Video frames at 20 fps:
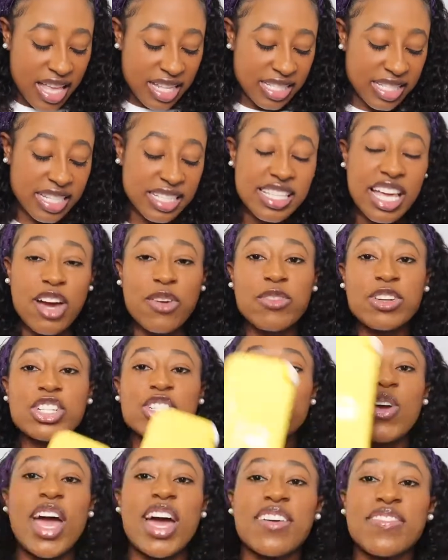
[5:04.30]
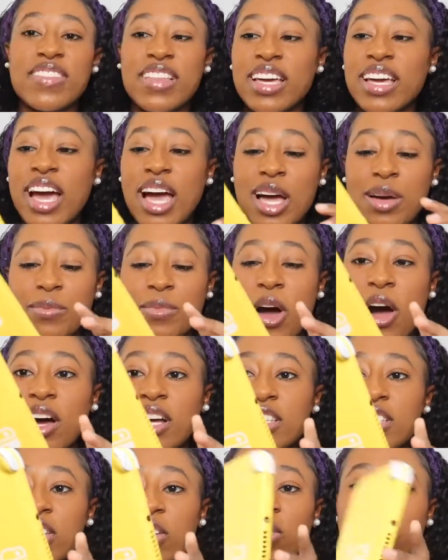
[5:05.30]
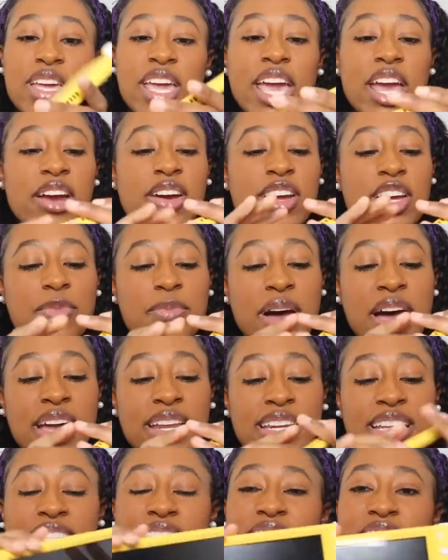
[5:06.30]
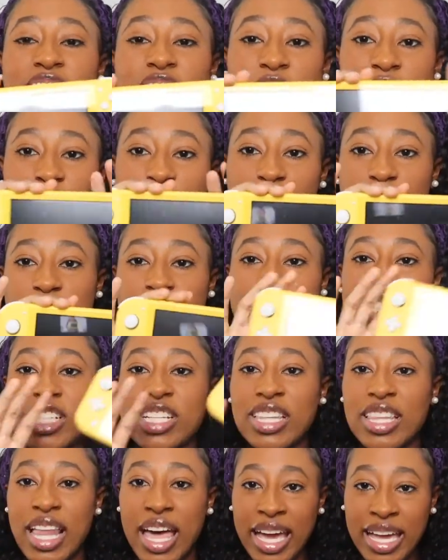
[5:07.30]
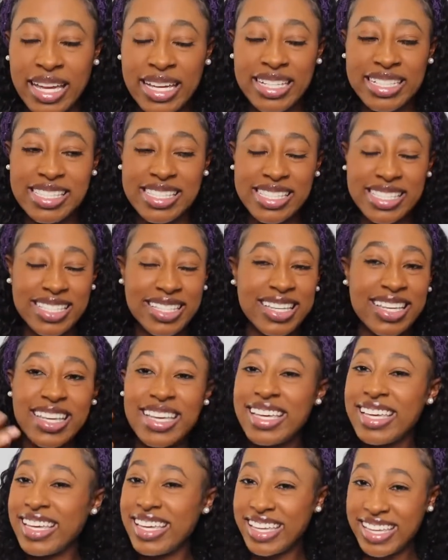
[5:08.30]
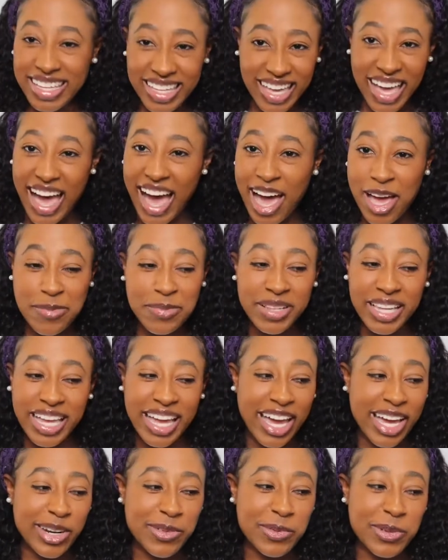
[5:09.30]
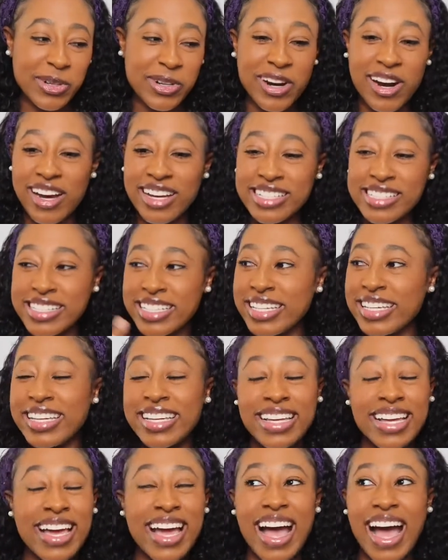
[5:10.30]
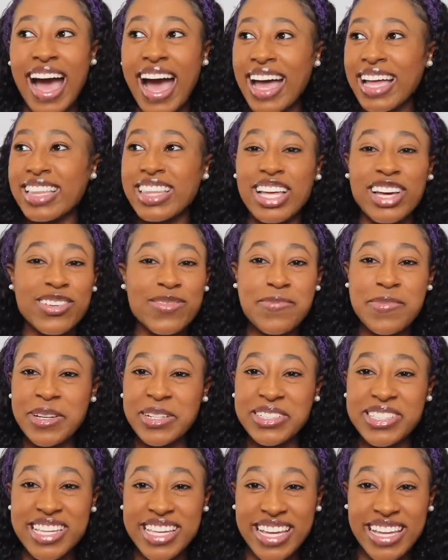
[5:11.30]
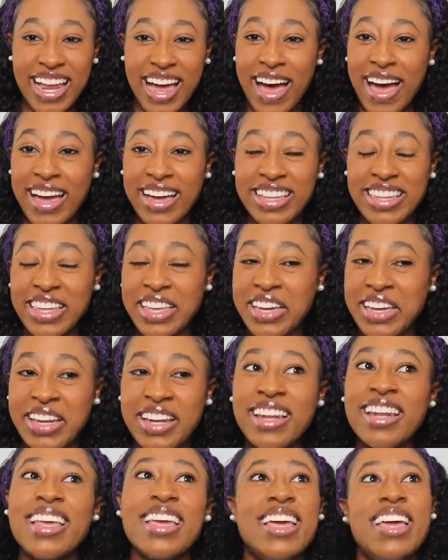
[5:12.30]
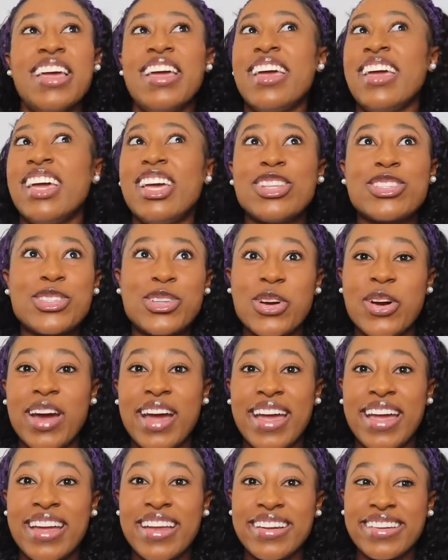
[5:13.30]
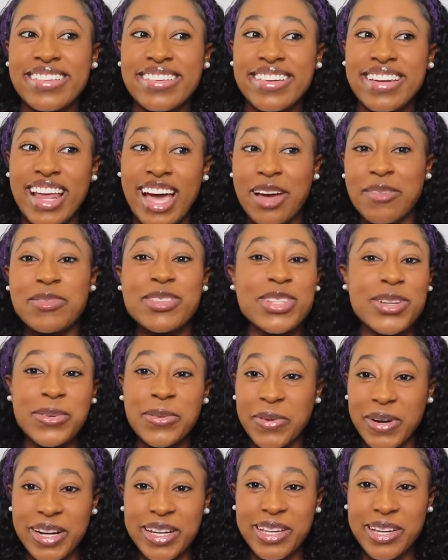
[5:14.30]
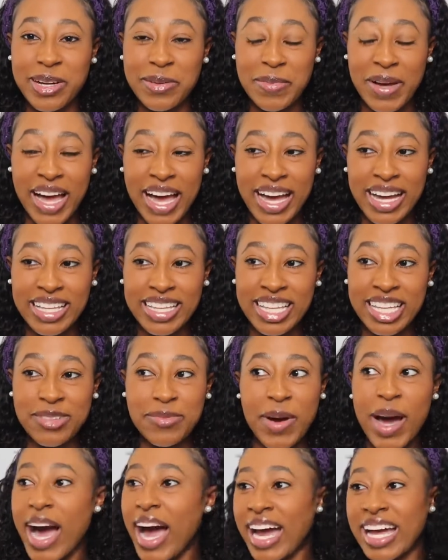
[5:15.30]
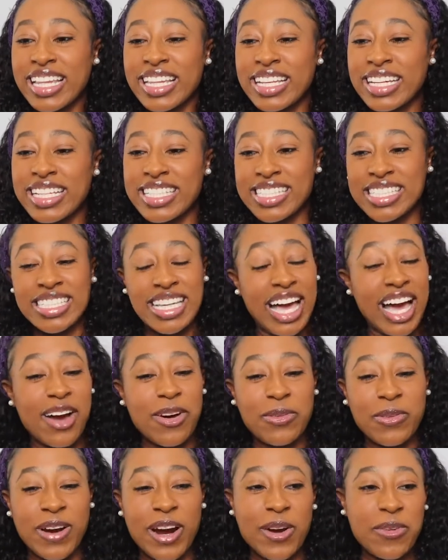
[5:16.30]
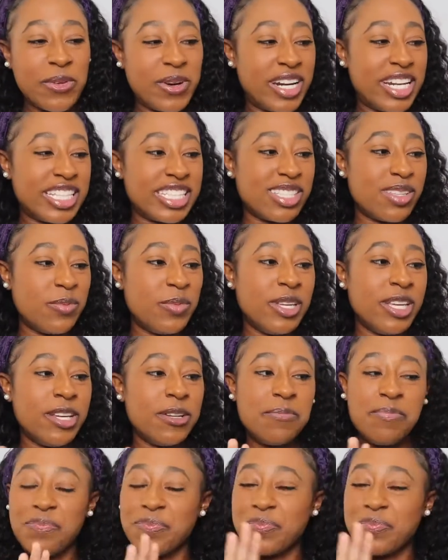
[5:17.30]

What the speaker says: Since I was traveling, I'm also carrying my Nintendo Switch Lite. I play Animal Crossing. I love building an island. It's great. I'm still working on my island. My island is not where I want it to be,